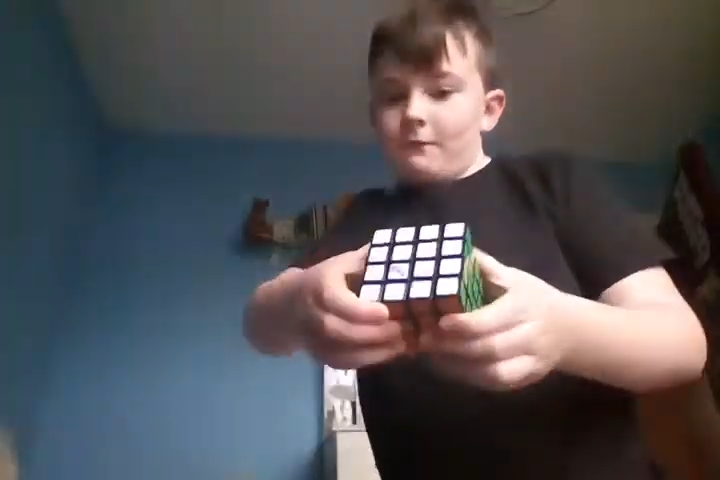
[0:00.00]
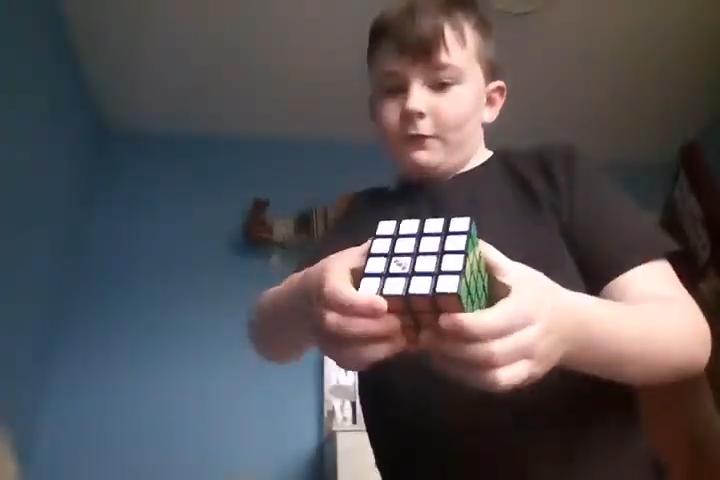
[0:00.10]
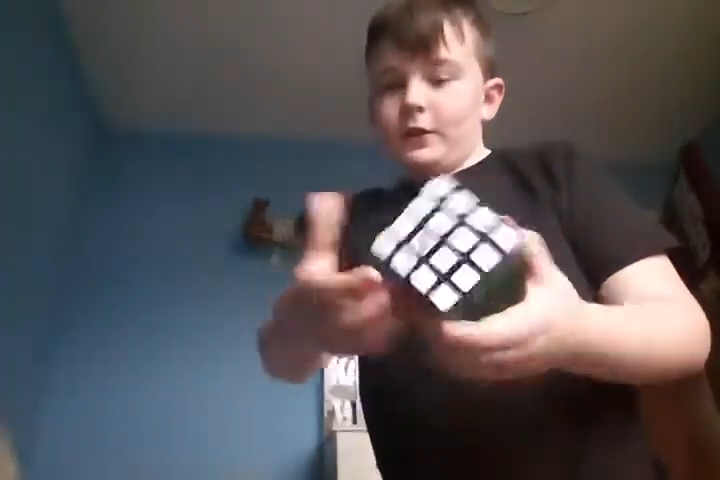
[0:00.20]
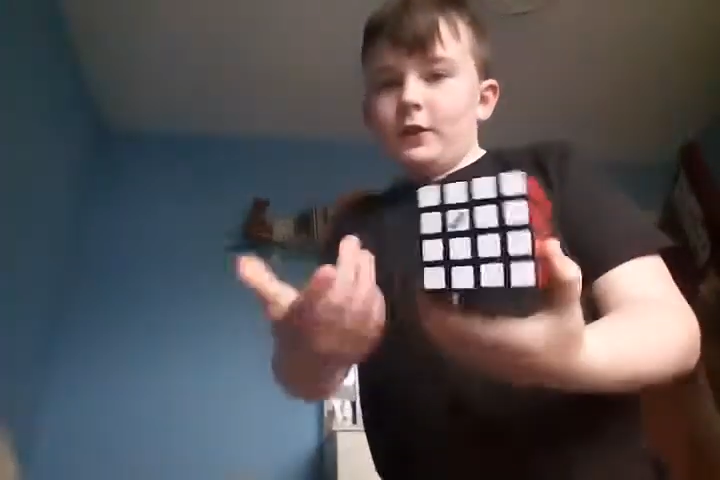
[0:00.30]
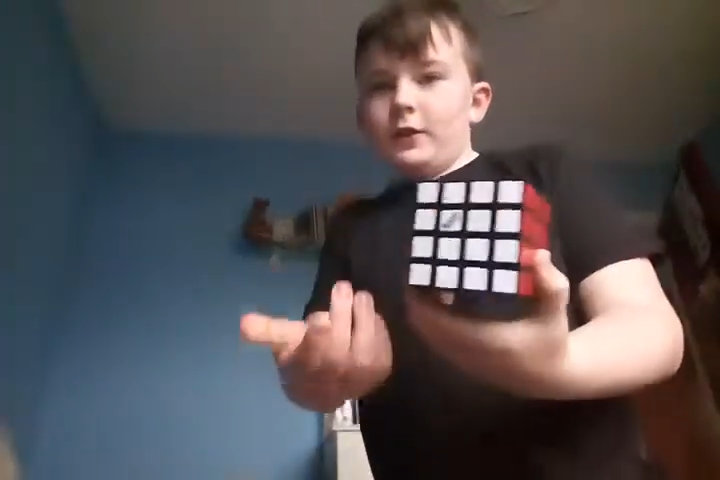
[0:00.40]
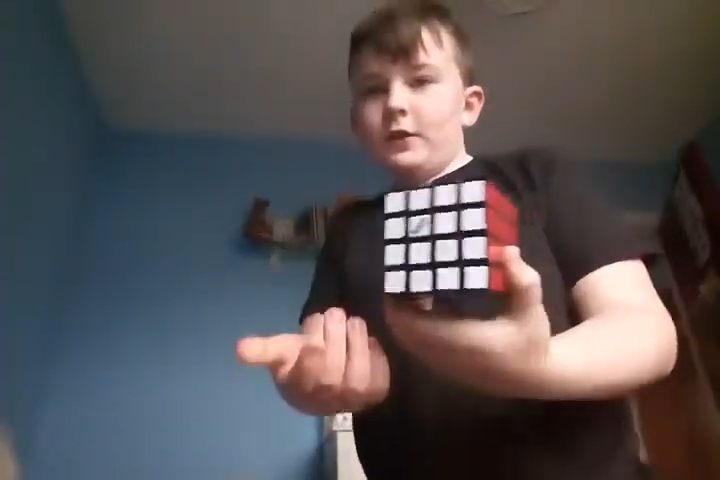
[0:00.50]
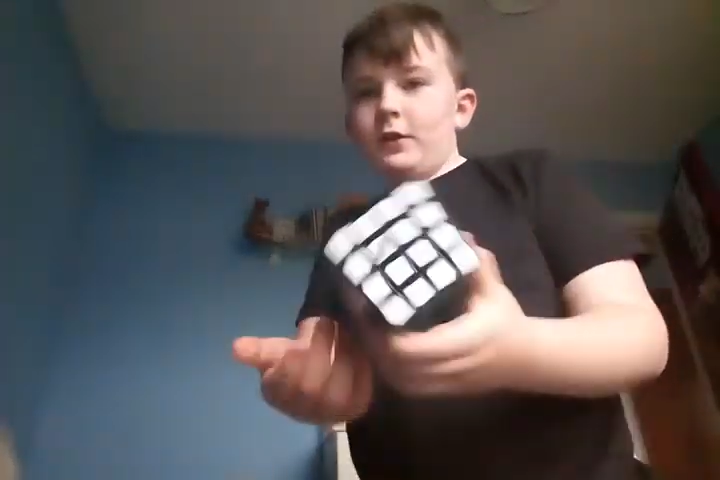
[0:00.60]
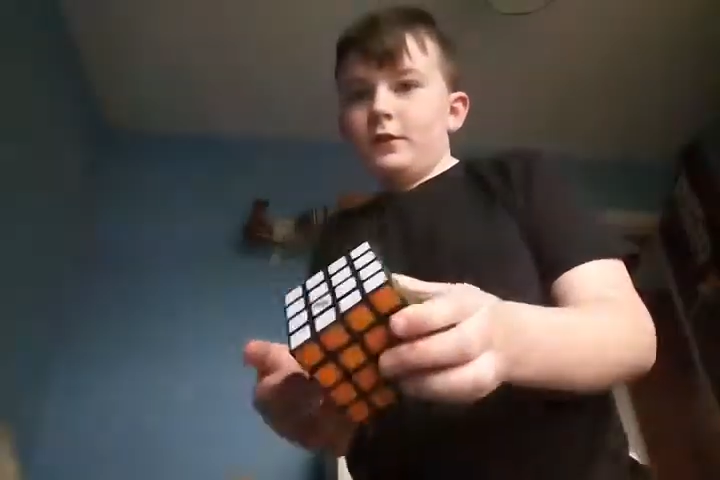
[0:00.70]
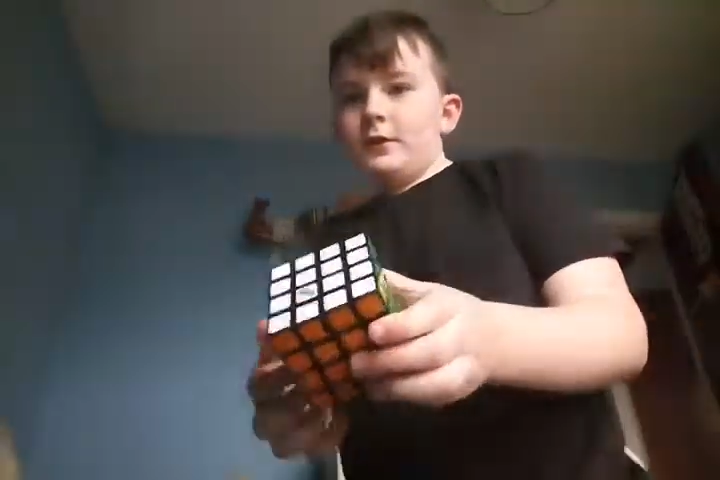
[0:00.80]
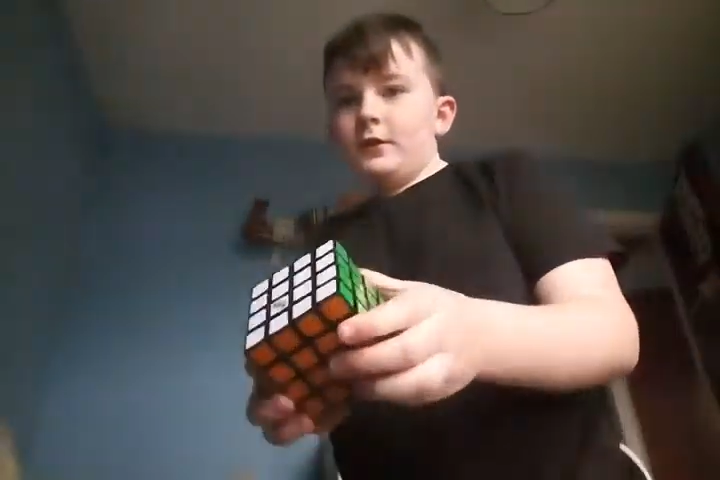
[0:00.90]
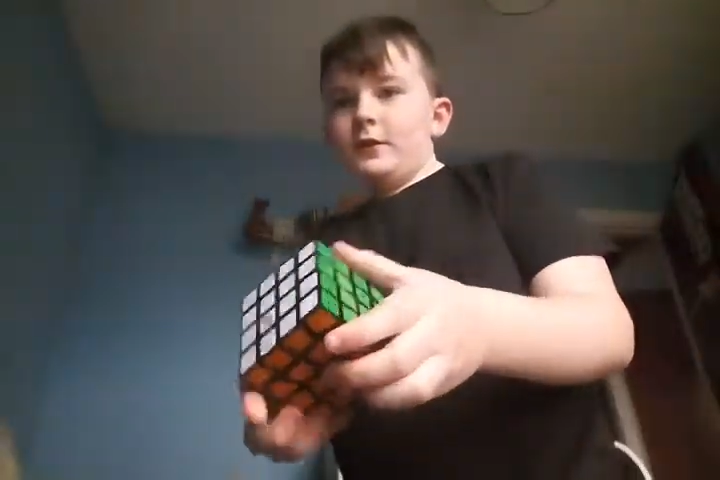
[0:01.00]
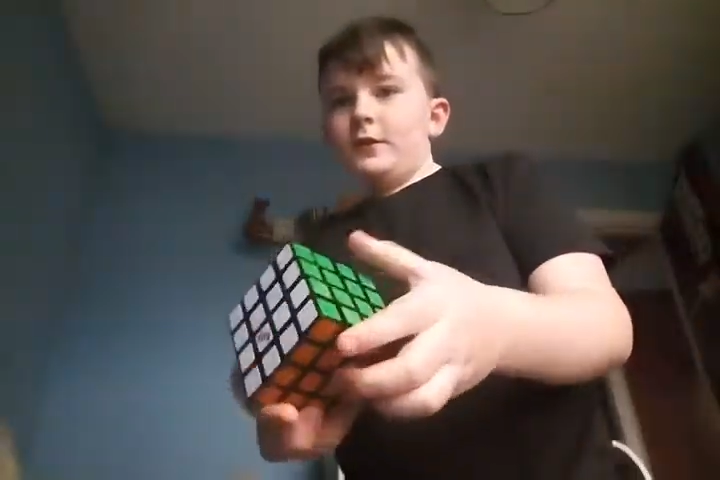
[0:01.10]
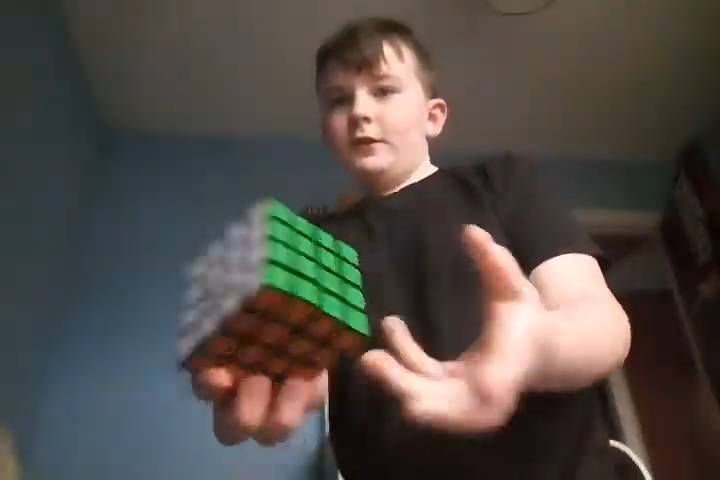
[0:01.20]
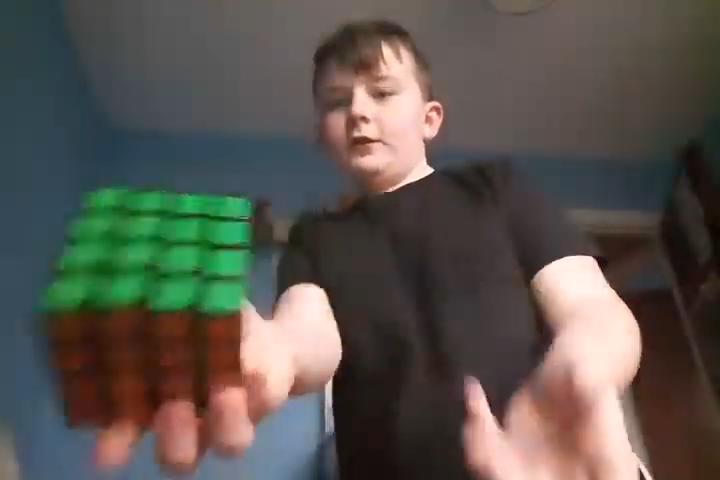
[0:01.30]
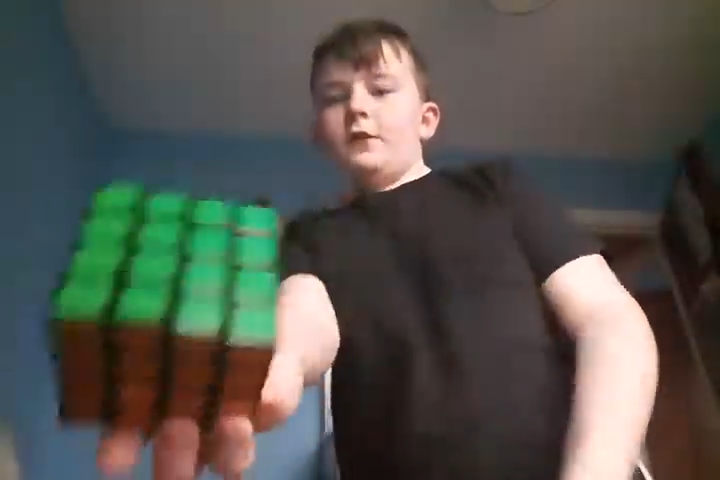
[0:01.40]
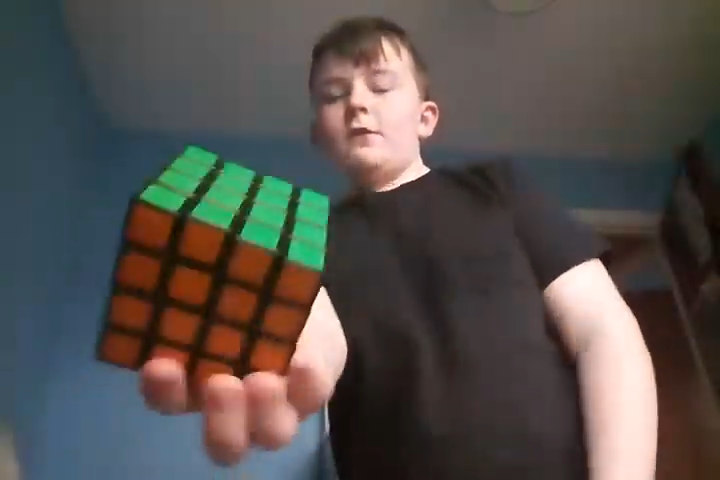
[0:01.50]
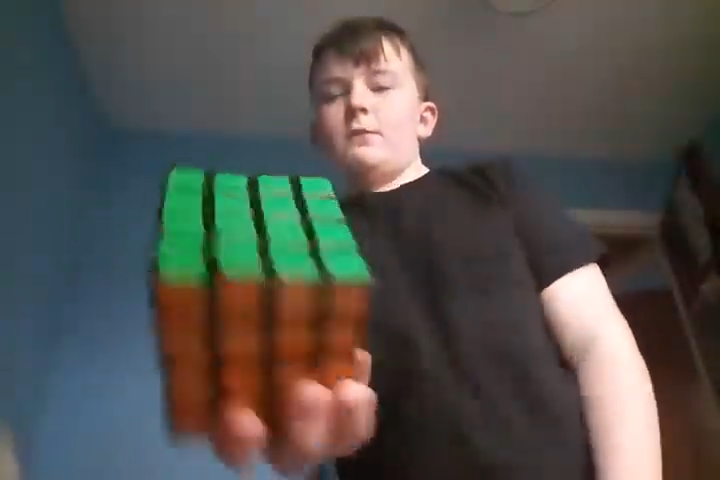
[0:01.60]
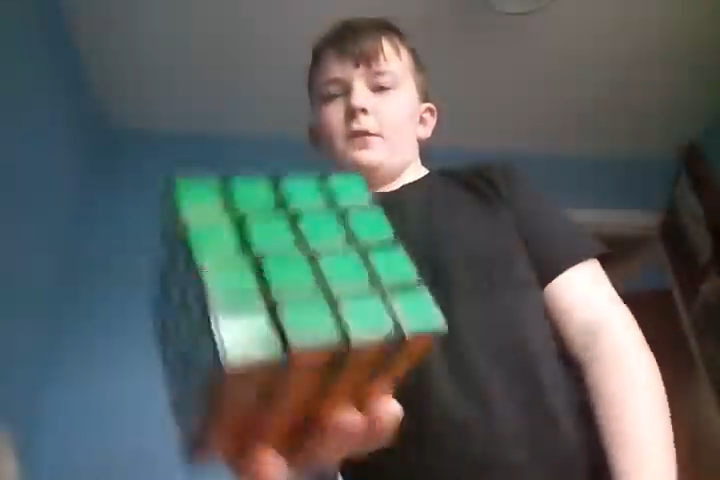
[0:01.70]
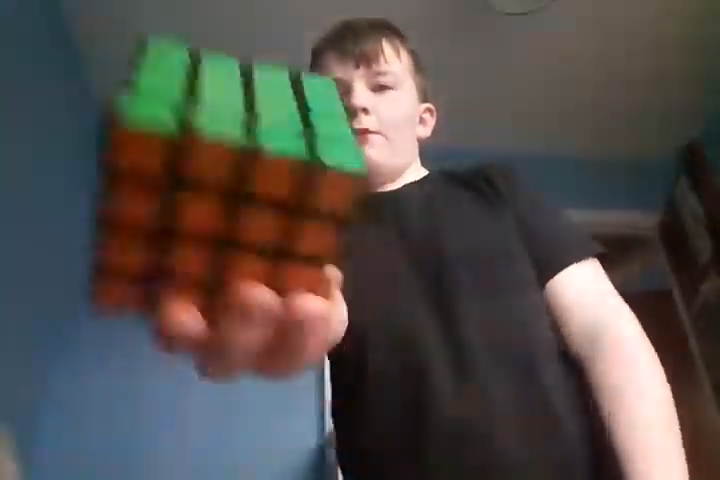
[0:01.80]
like, so this is my